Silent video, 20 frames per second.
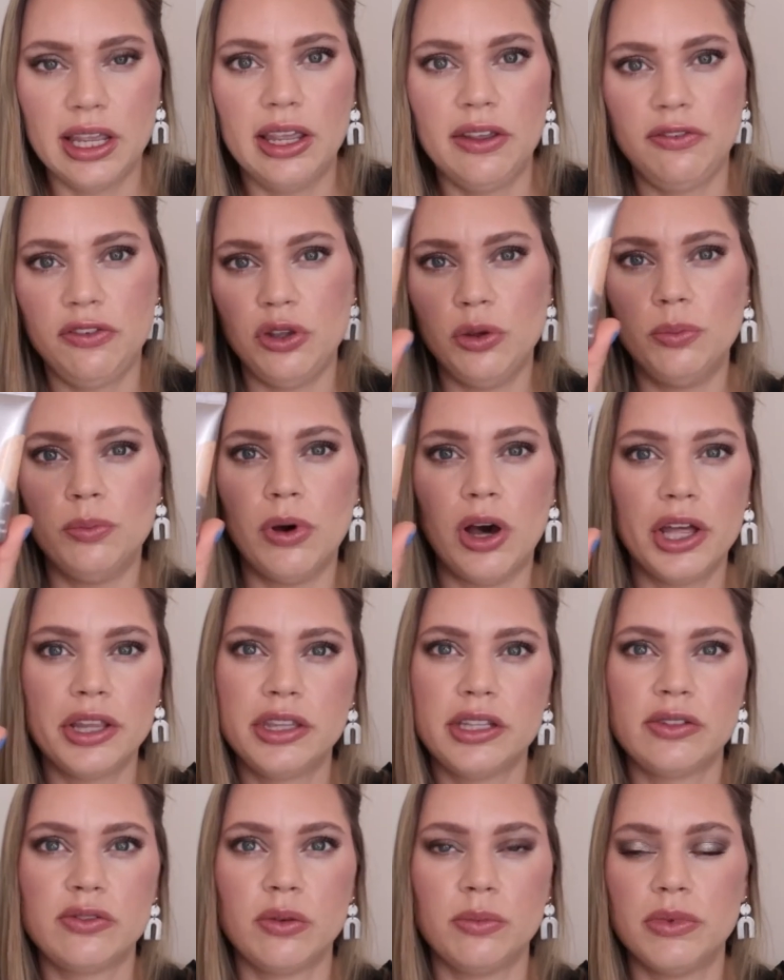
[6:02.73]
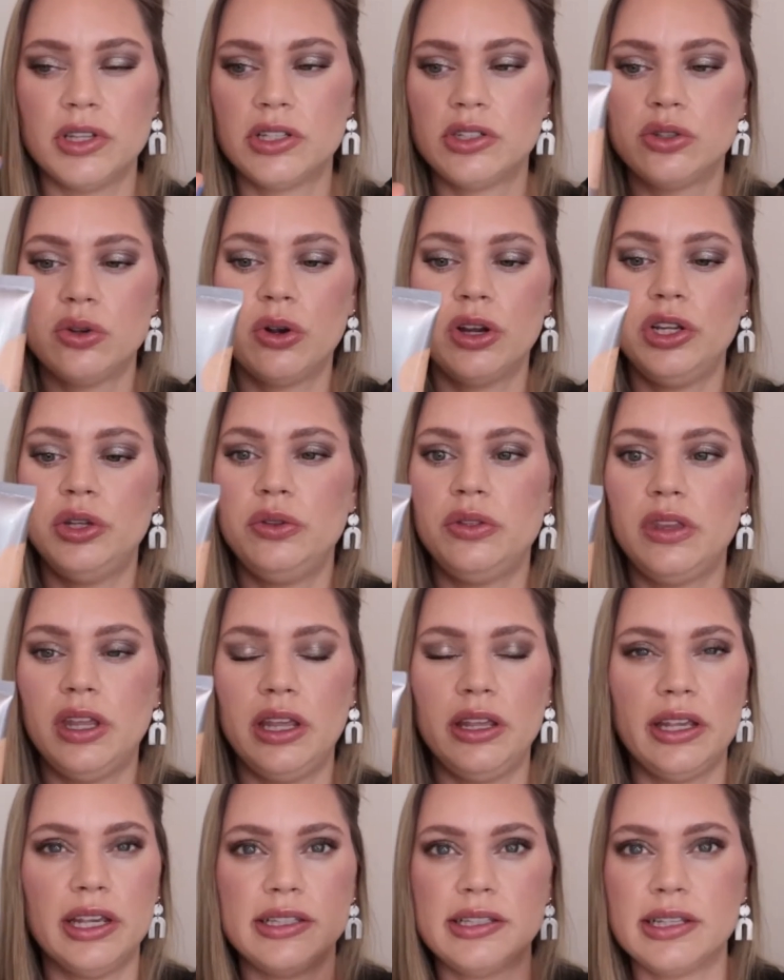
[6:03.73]
if you bought this from the store, you'd
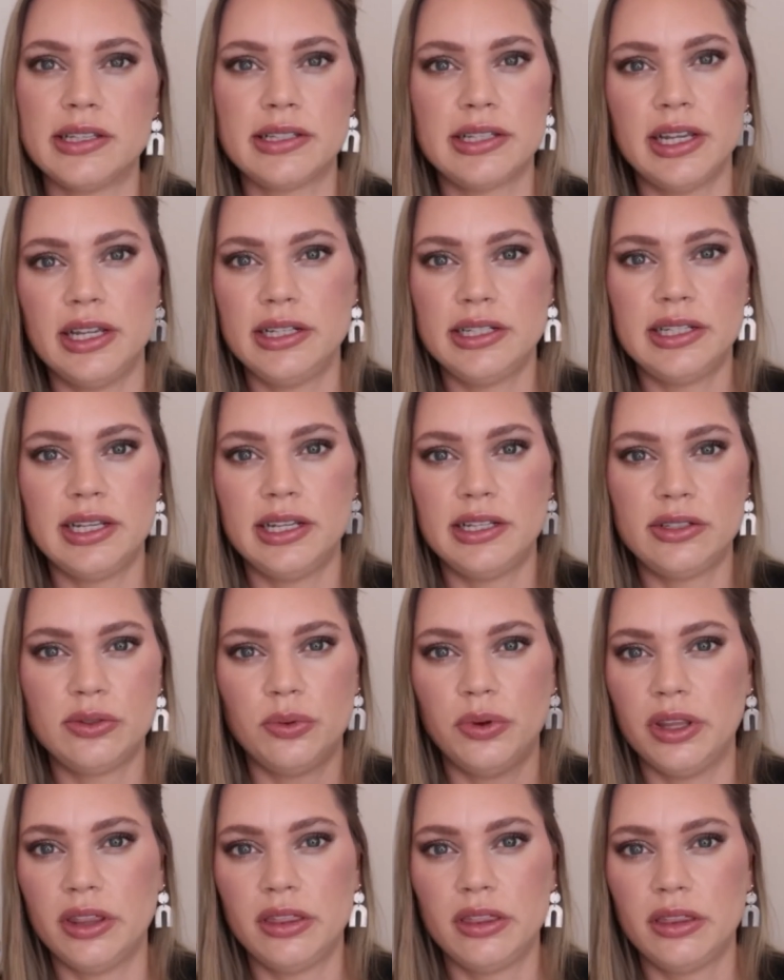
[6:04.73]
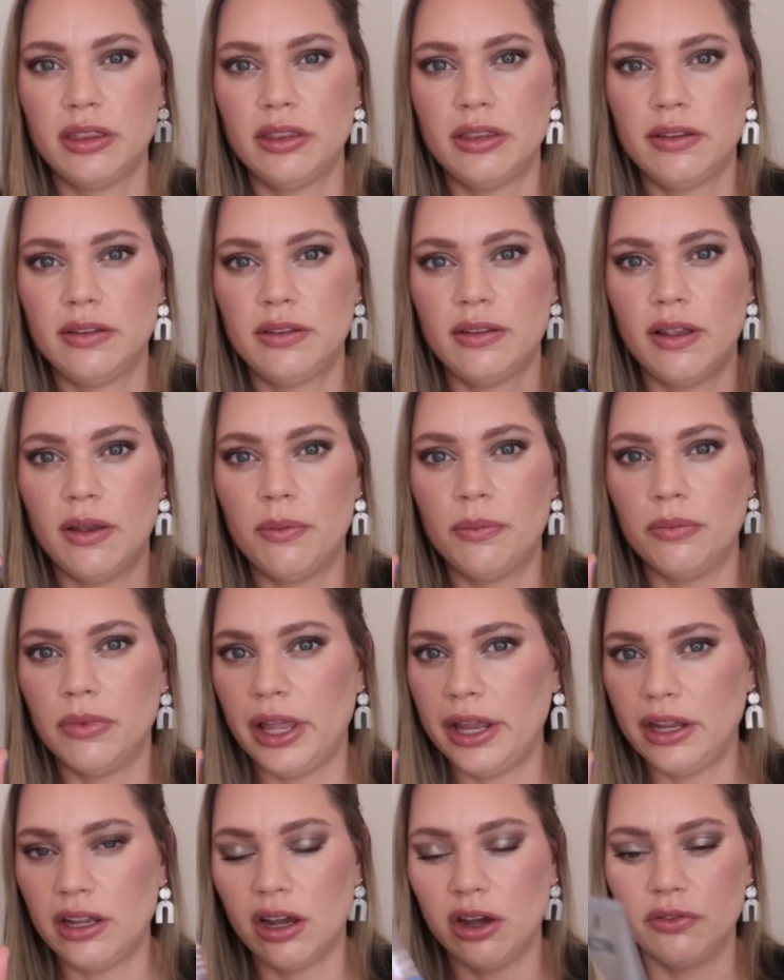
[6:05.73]
think it's a skin tint with some
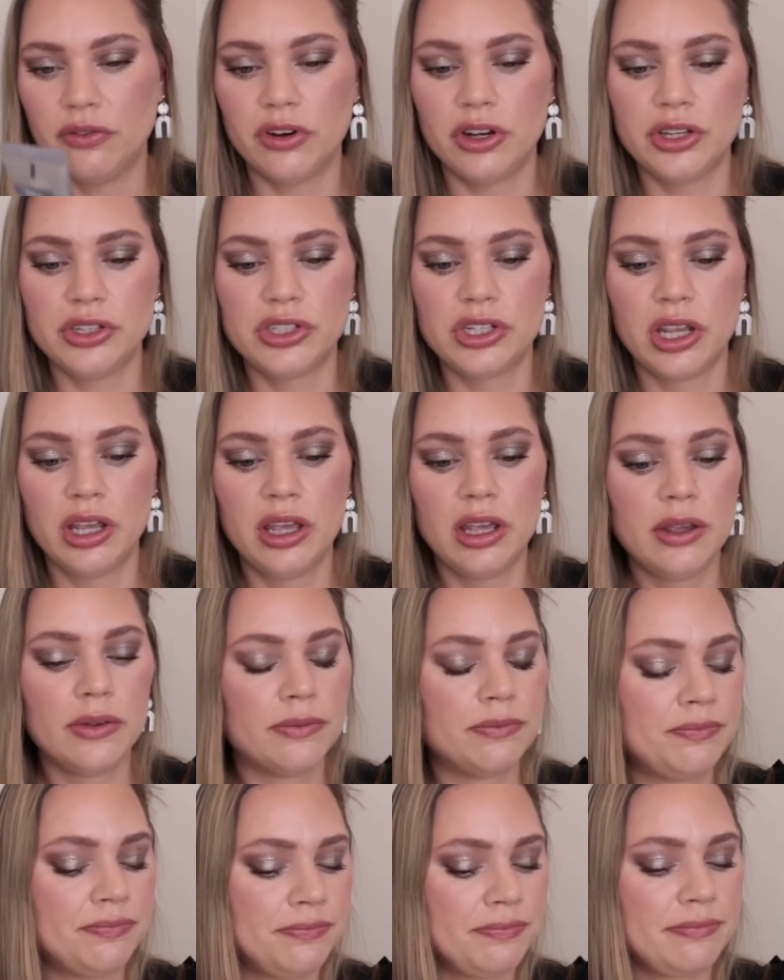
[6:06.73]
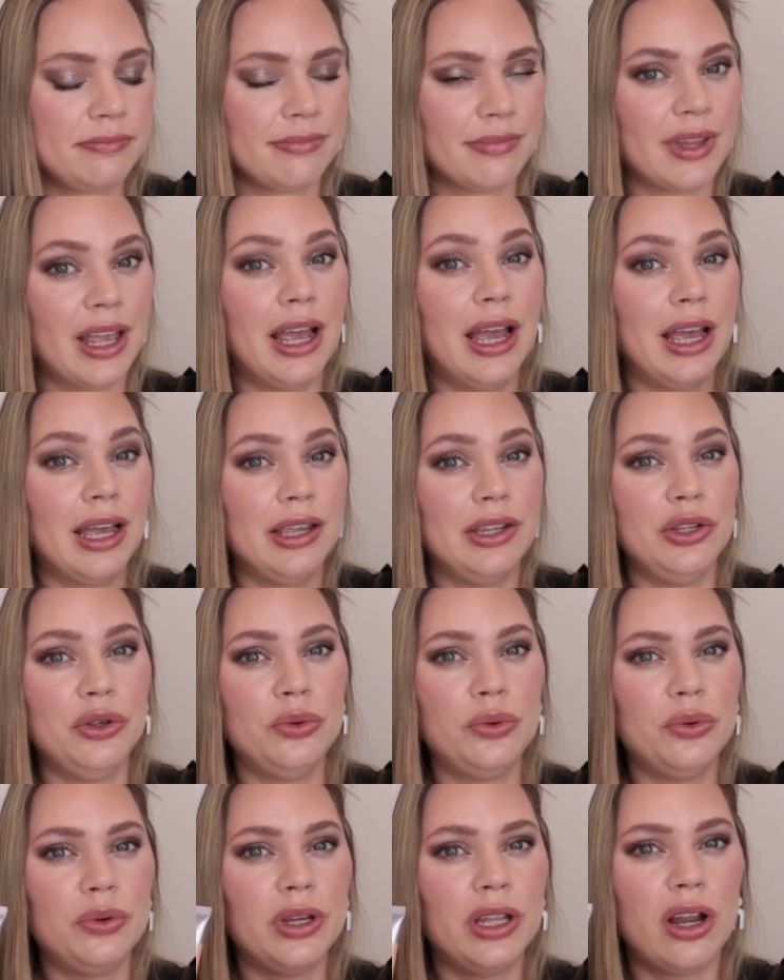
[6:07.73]
light coverage.
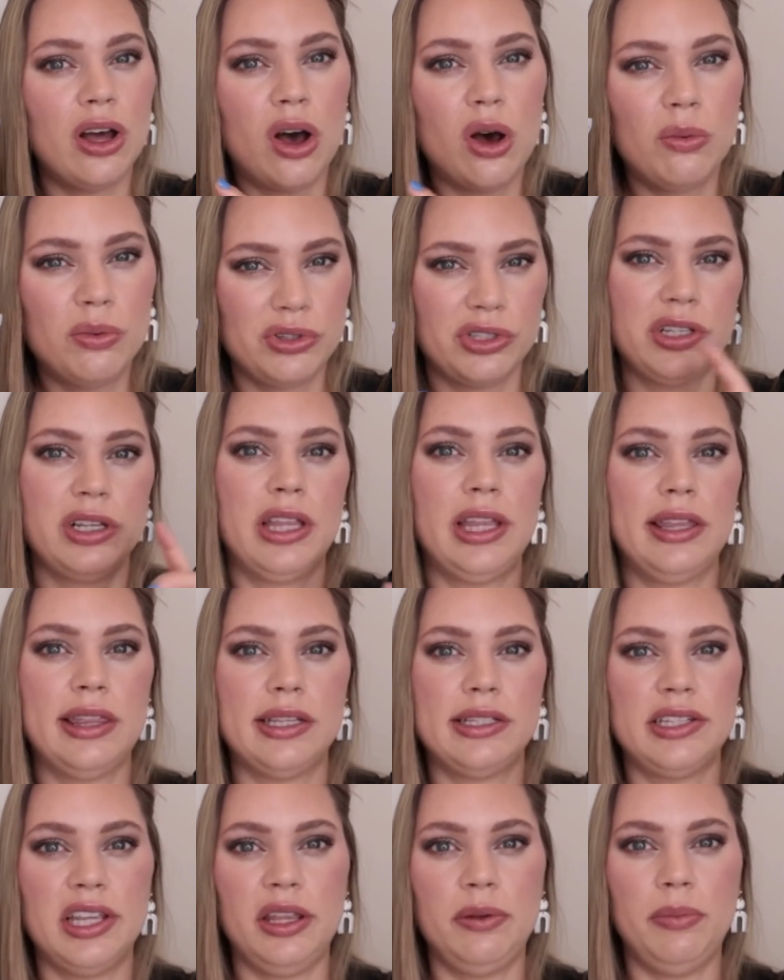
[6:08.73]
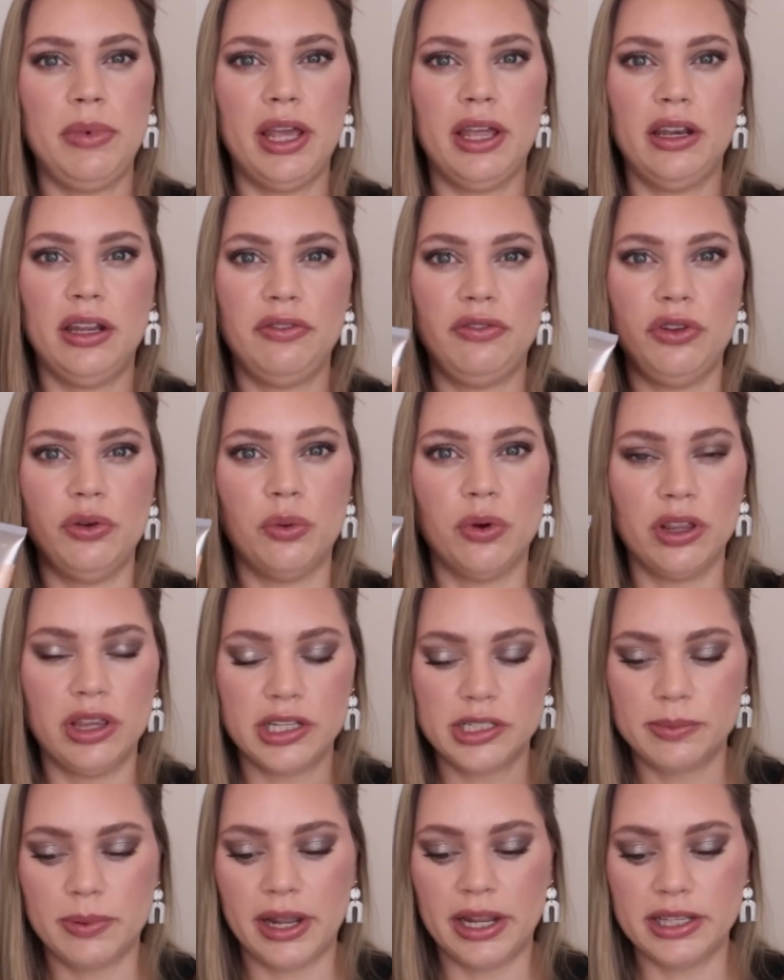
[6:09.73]
You would almost look like the Tin Man if you wore
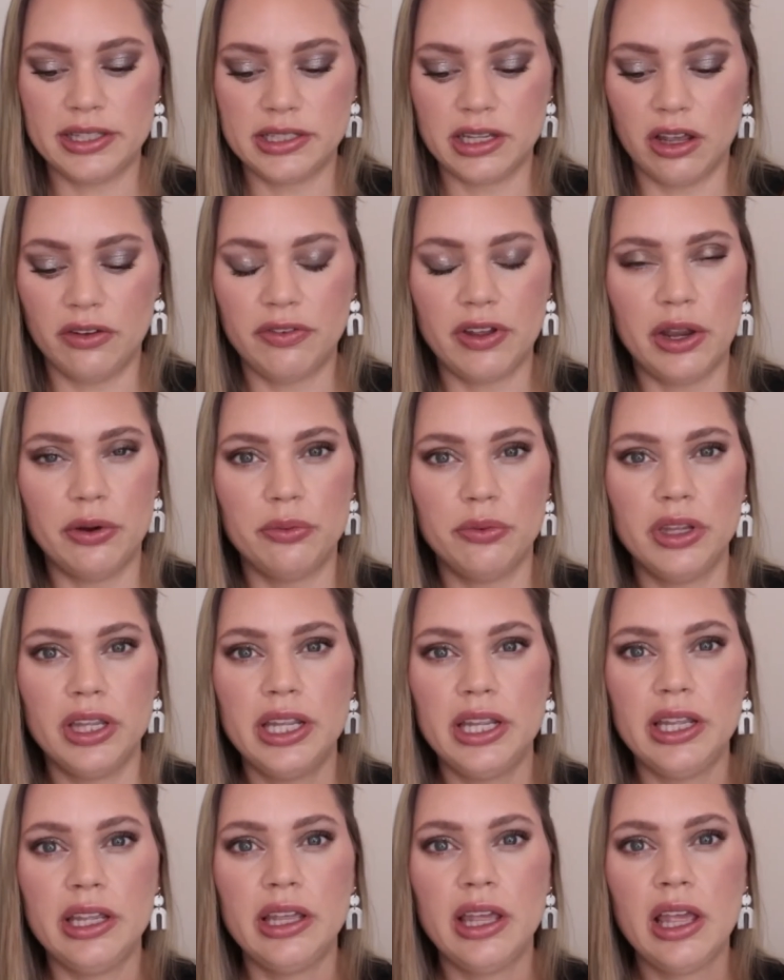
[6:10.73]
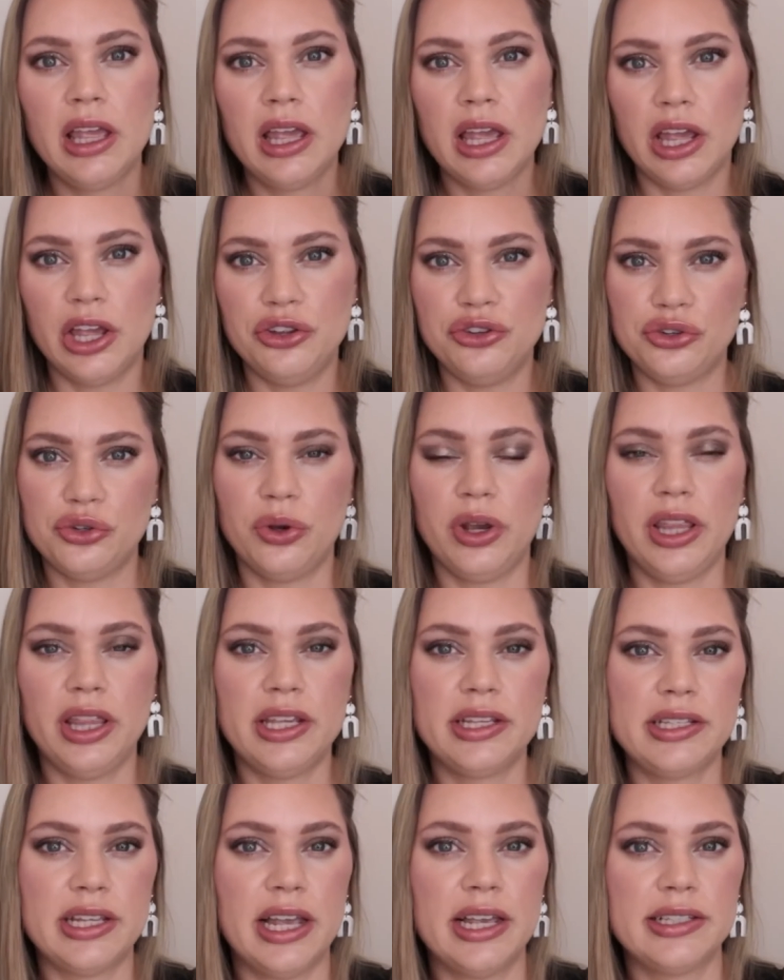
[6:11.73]
this by itself. I really enjoy
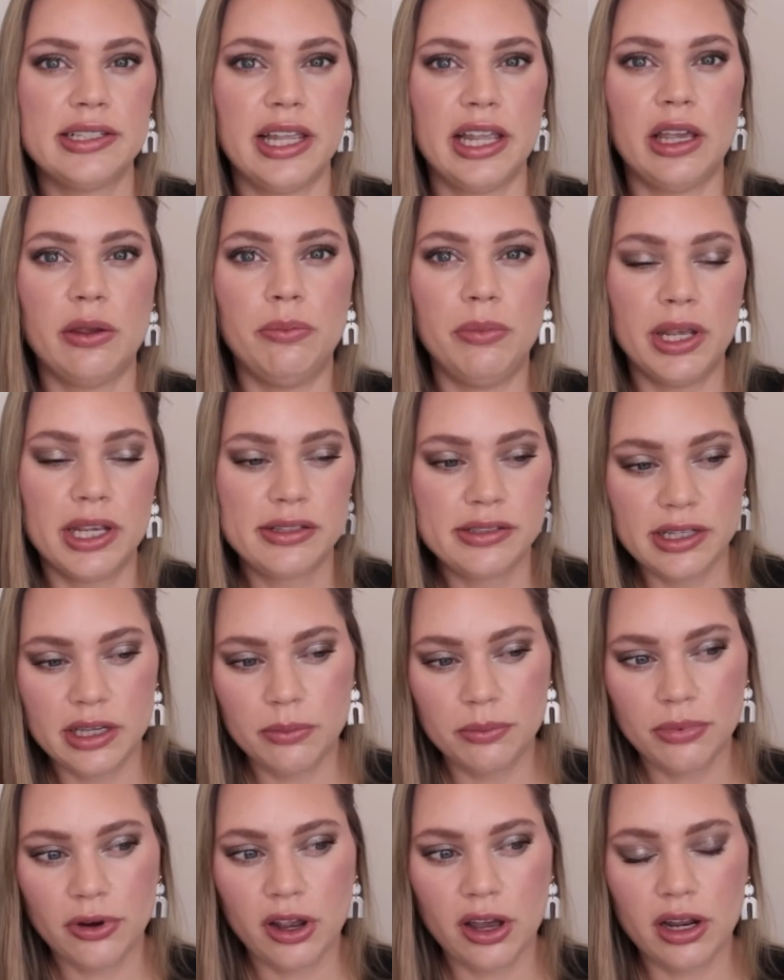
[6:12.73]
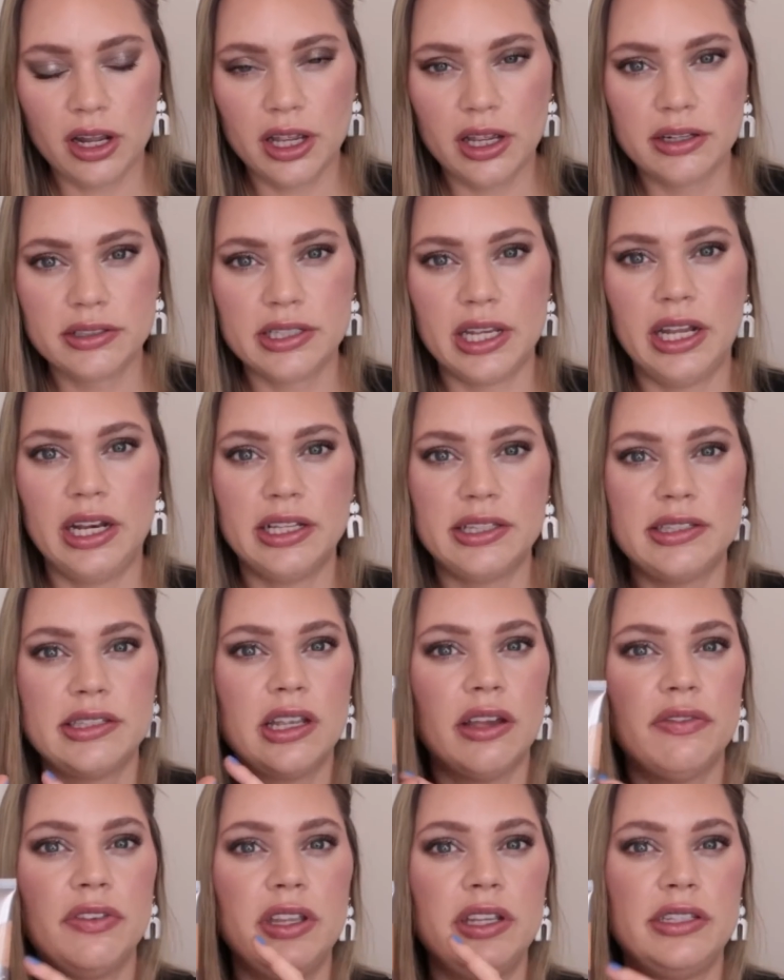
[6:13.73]
this as like a mix-in product, and it's
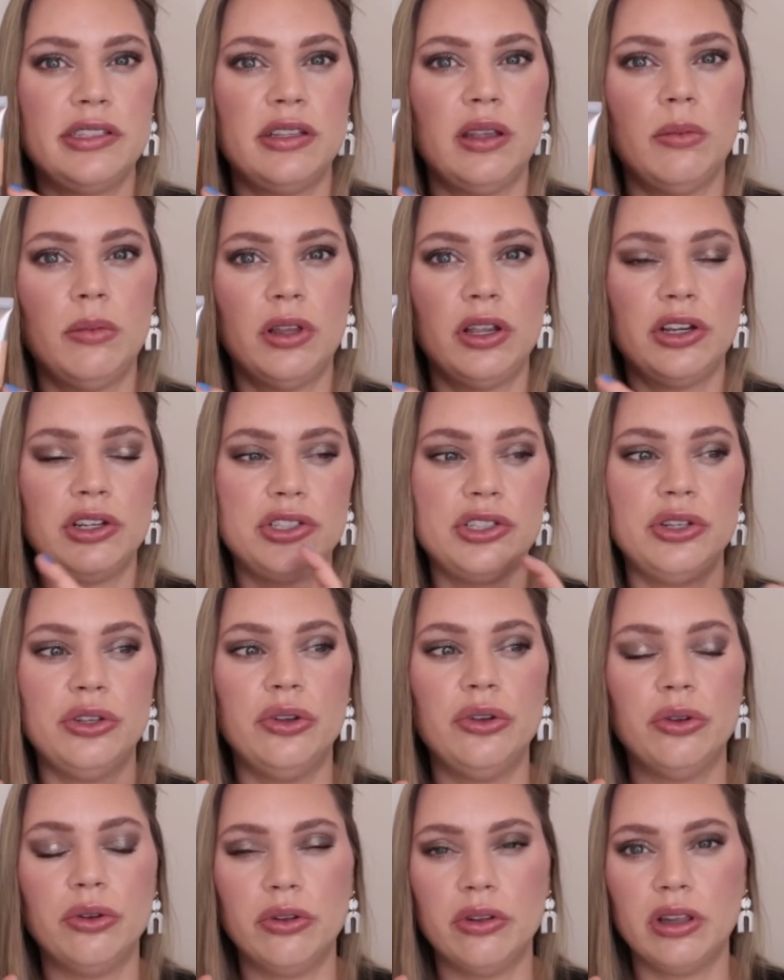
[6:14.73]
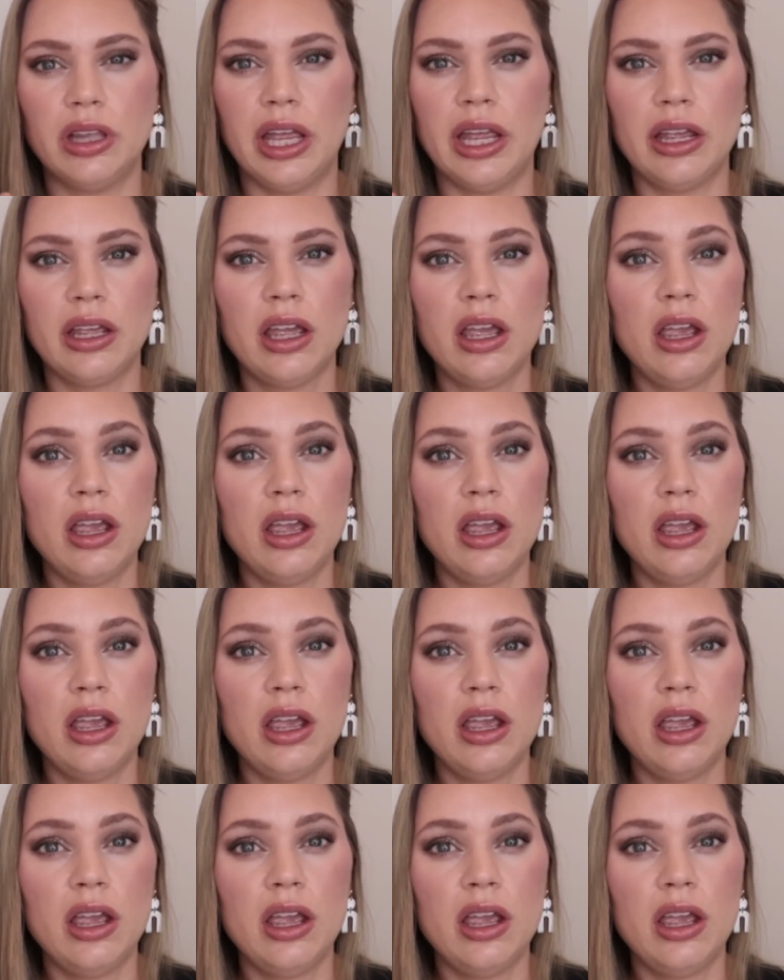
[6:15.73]
definitely similar to like